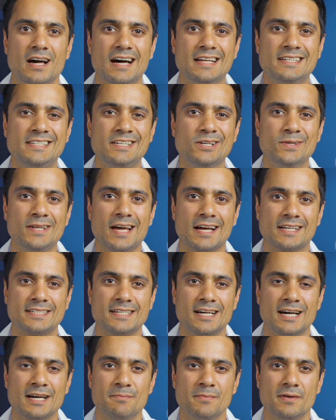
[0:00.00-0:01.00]
Until next
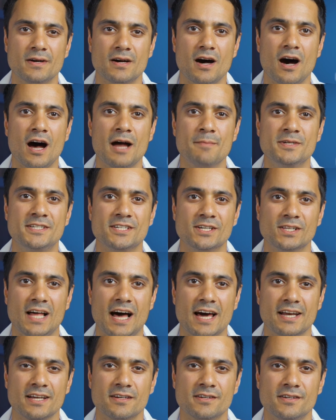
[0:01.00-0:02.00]
time, I'm Adil
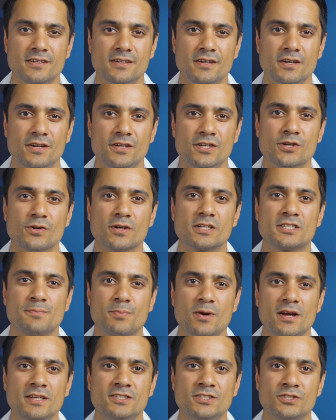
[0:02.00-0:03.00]
Ladha, your
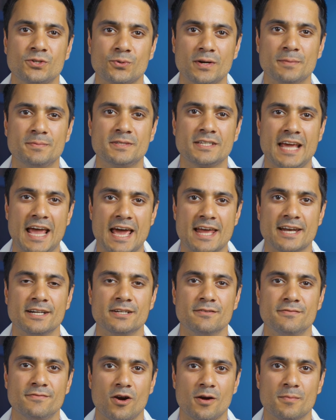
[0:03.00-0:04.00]
Express Scripts
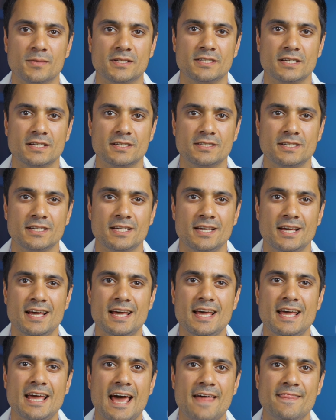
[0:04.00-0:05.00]
Canada pharmacist,
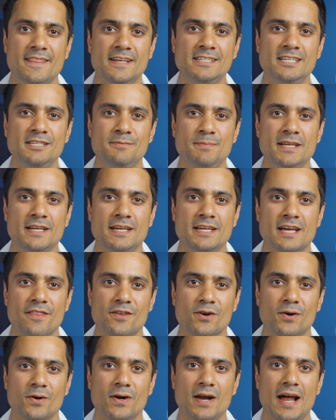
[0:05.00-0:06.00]
and this has been
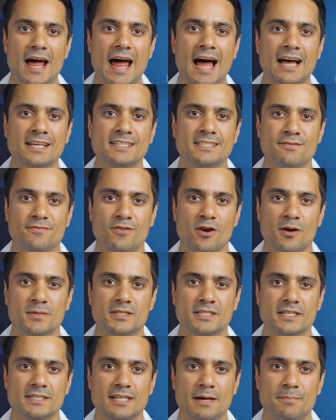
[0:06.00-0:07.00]
another Ask the
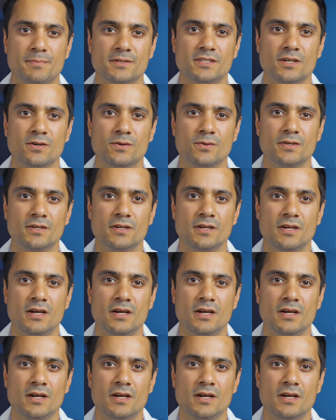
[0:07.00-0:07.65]
Pharmacist episode.